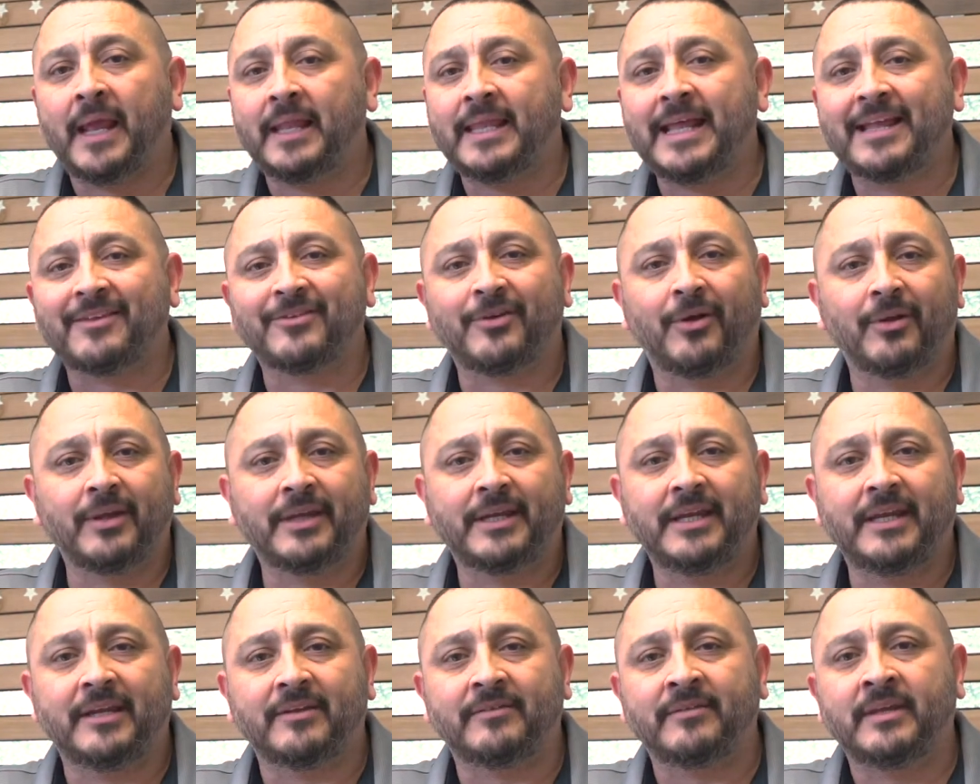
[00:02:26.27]
That's all
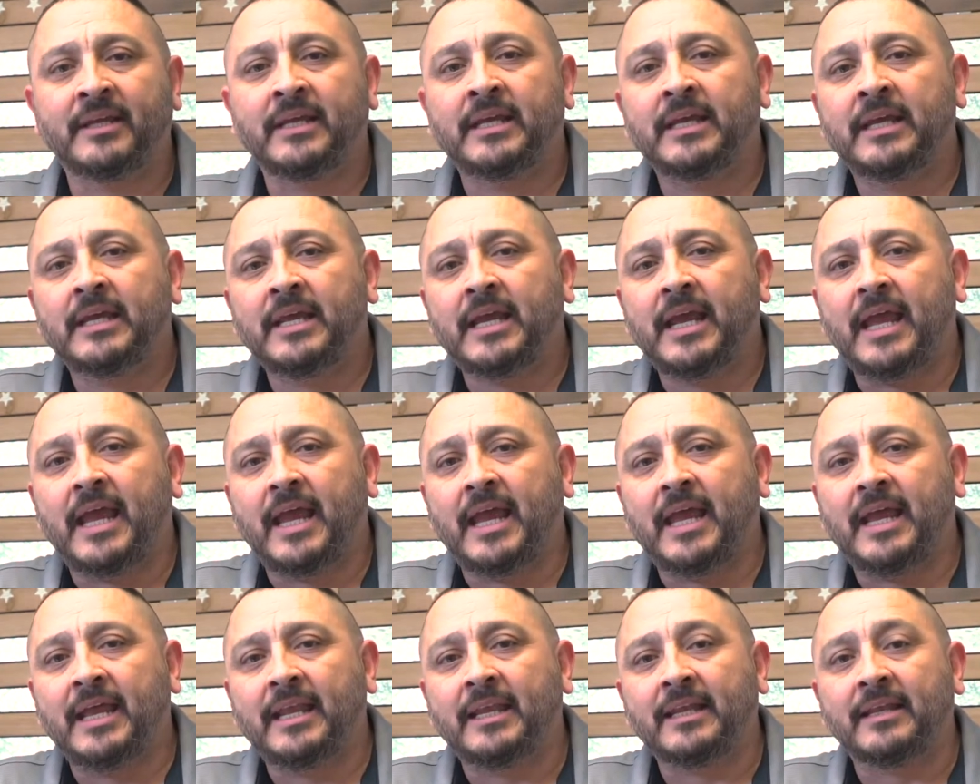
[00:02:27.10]
it is.
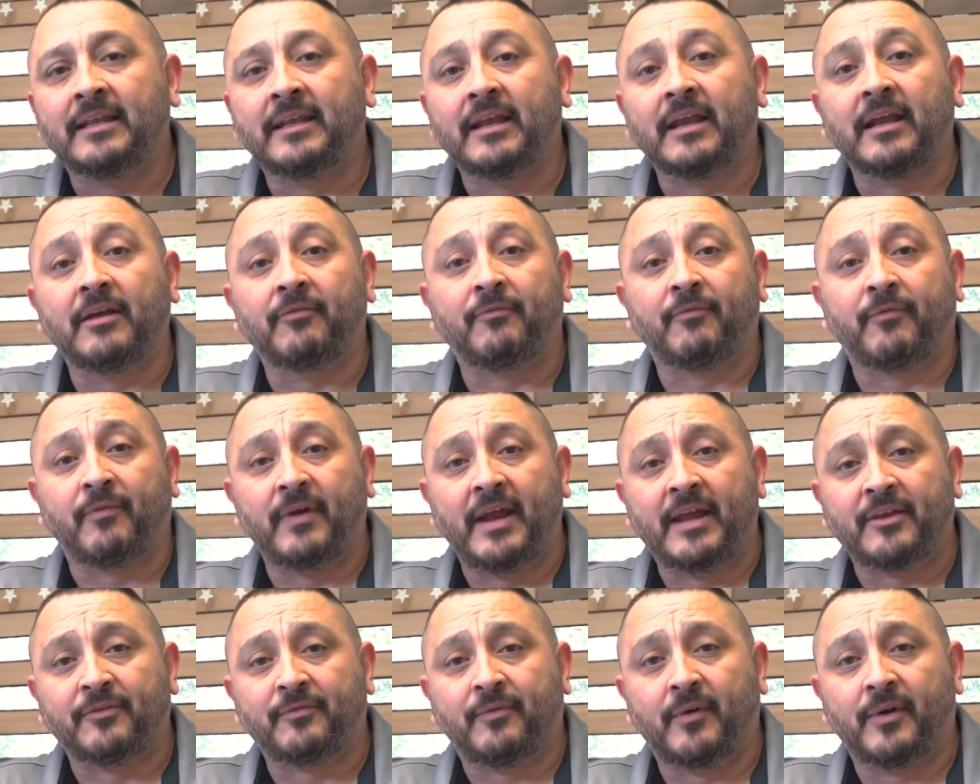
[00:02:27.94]
And
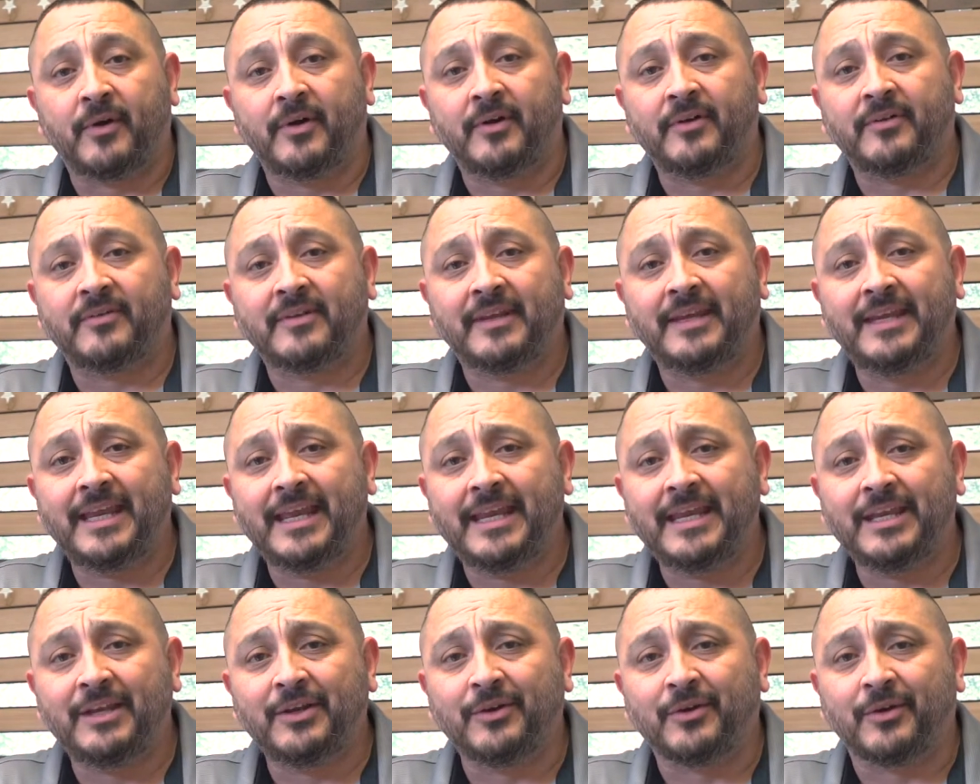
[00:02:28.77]
as far as
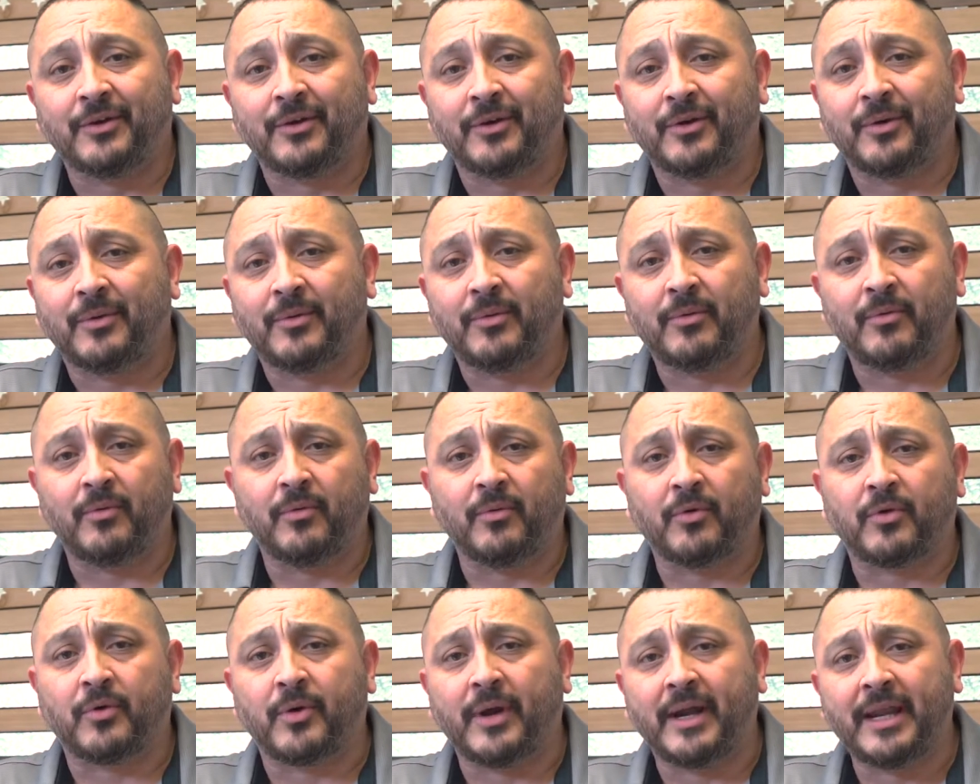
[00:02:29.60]
getting your
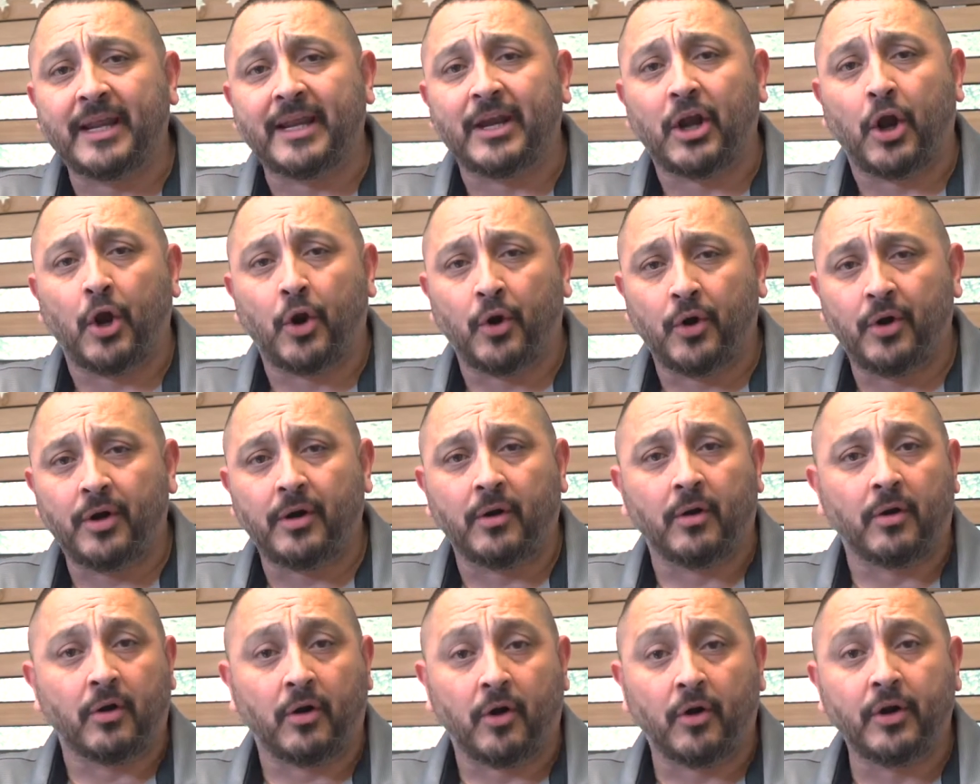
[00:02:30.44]
credit hurt
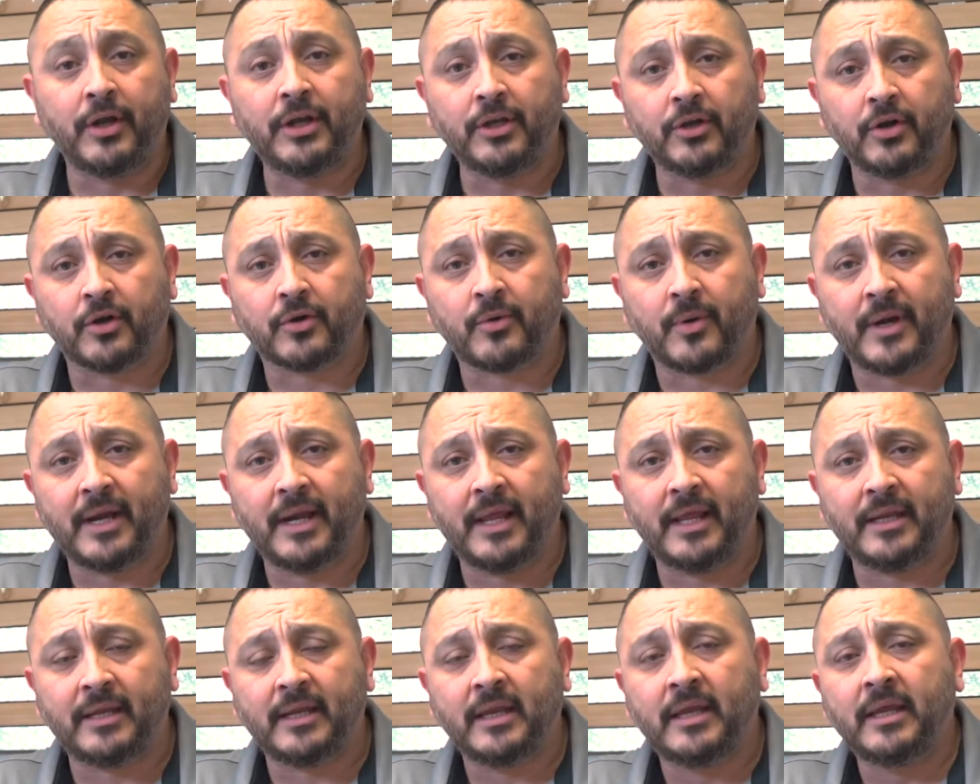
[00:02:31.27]
or hurting your
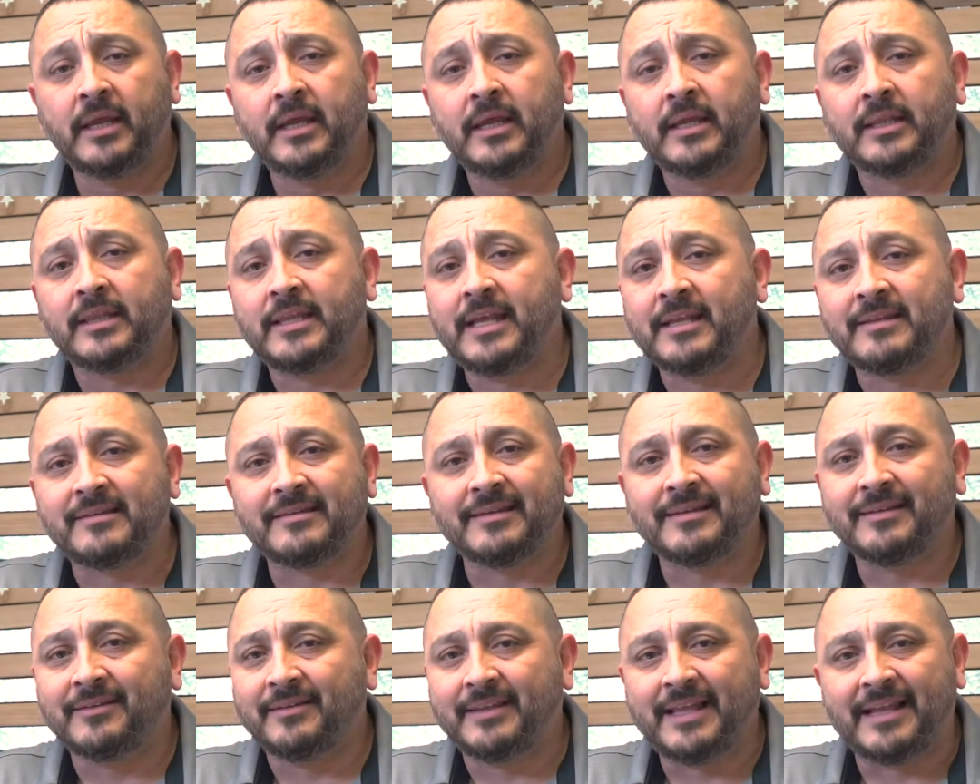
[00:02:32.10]
credit,
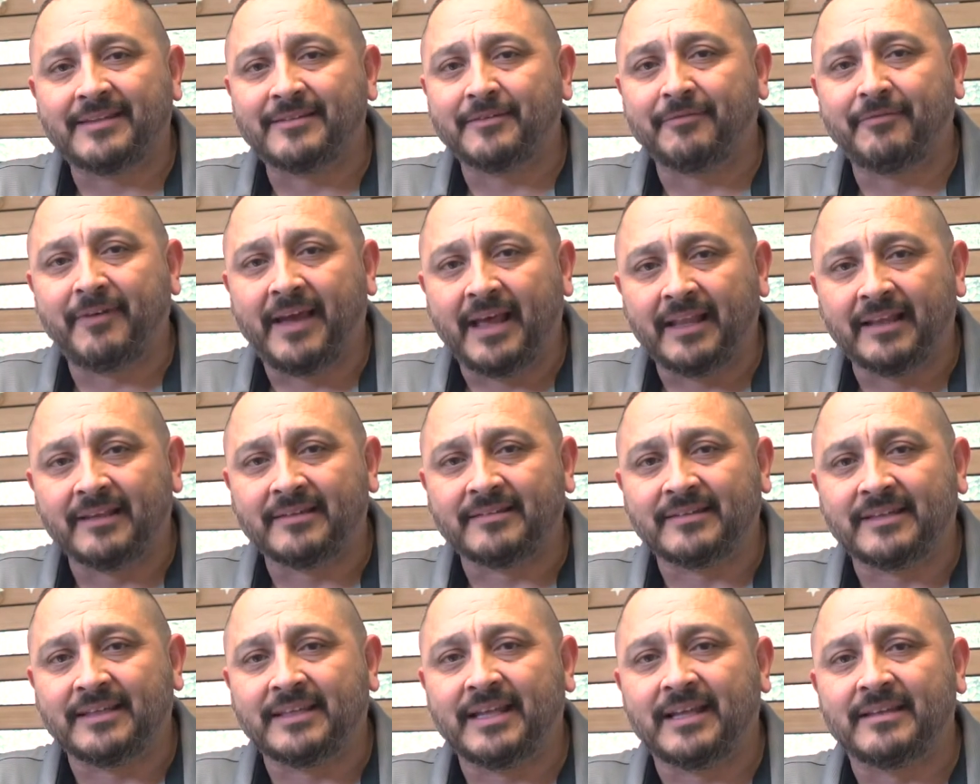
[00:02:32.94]
that's a
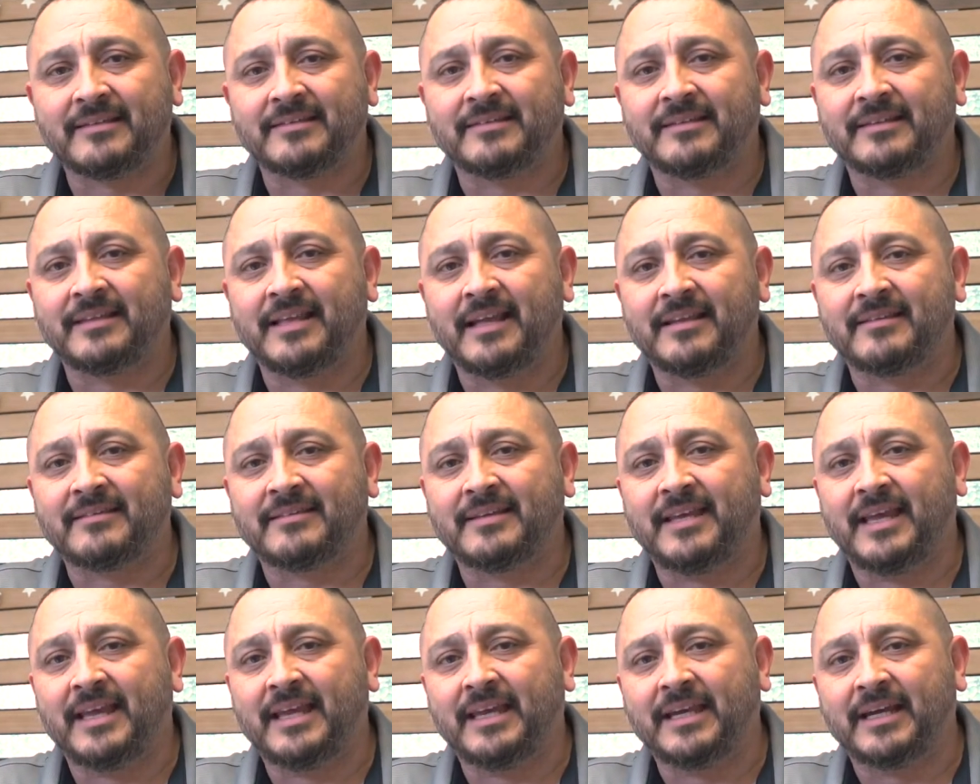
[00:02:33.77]
fallacy. That's
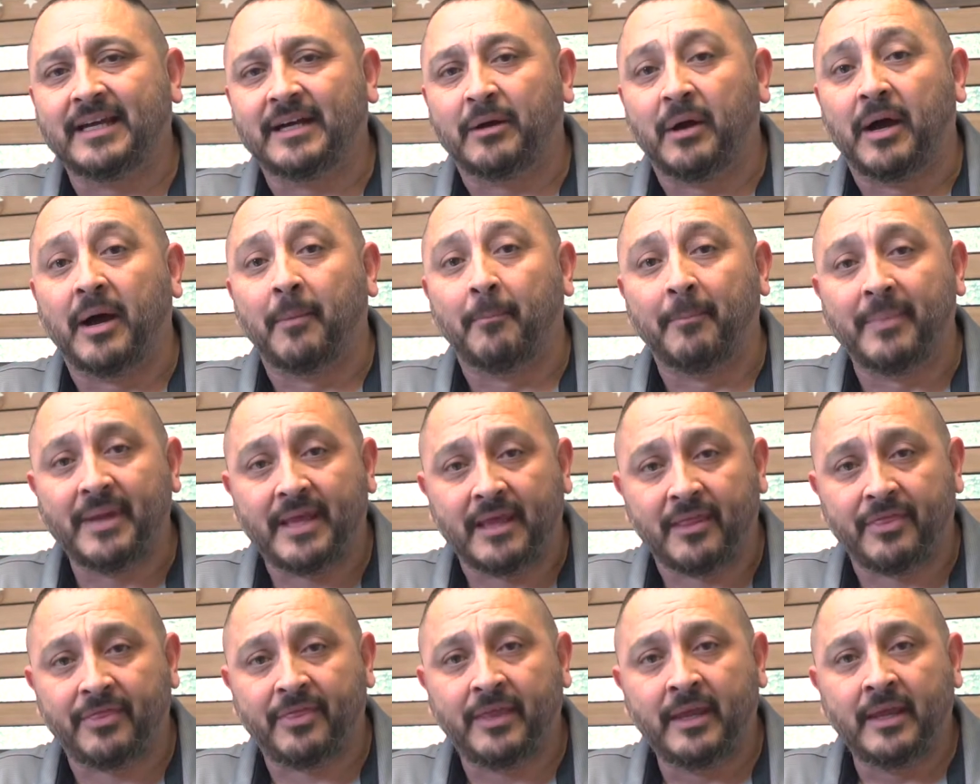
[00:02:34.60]
a
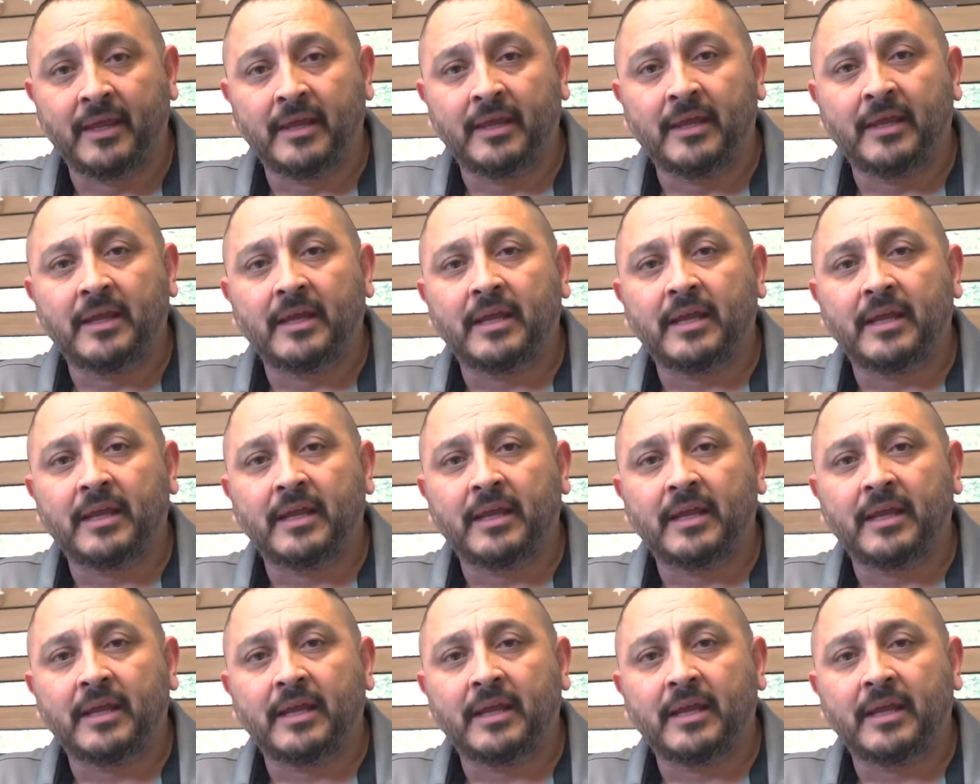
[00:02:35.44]
myth.